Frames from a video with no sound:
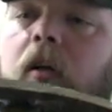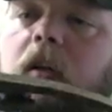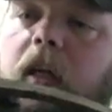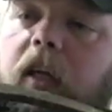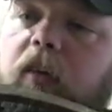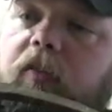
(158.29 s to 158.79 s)

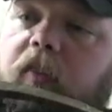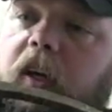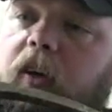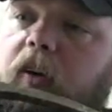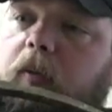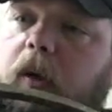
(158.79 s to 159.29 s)
take your
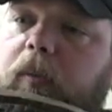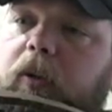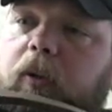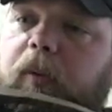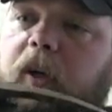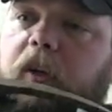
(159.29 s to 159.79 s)
finger and rub a
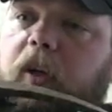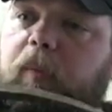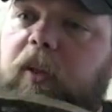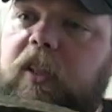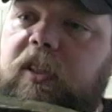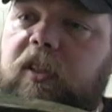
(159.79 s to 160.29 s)
little bit on there.
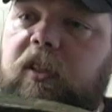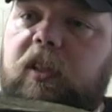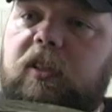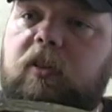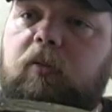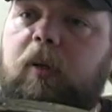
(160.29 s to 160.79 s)
But this is,
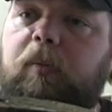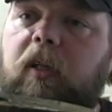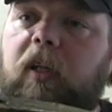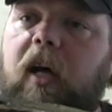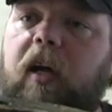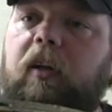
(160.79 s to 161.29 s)
this is rubbing a
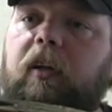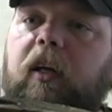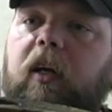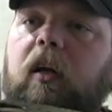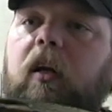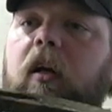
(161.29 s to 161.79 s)
lot on
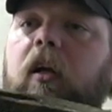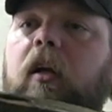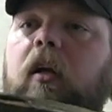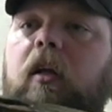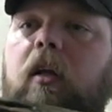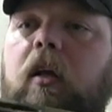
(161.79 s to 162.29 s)
there.
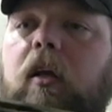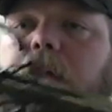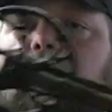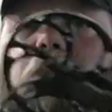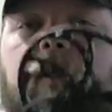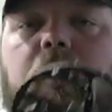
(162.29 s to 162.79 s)
Yeah,
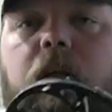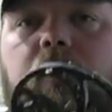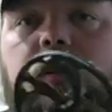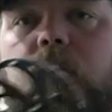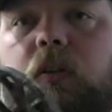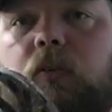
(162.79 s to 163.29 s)
it's really,
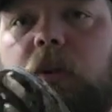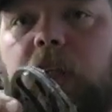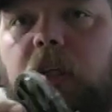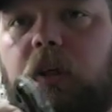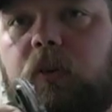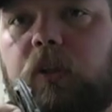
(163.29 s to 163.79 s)
it's really
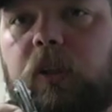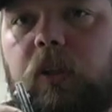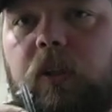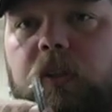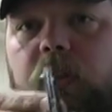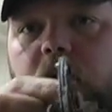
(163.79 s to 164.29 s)
coating it. You
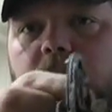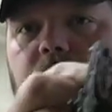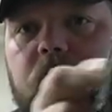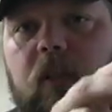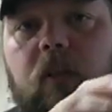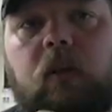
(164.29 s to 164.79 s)
can tell,
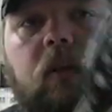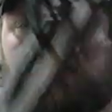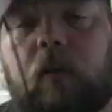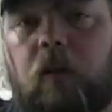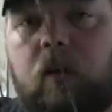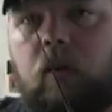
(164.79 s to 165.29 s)
see?
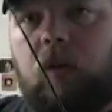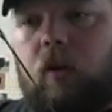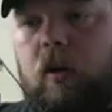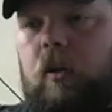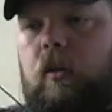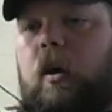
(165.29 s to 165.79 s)
All
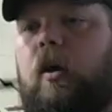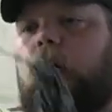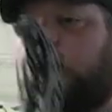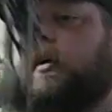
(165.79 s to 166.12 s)
right, then I'll,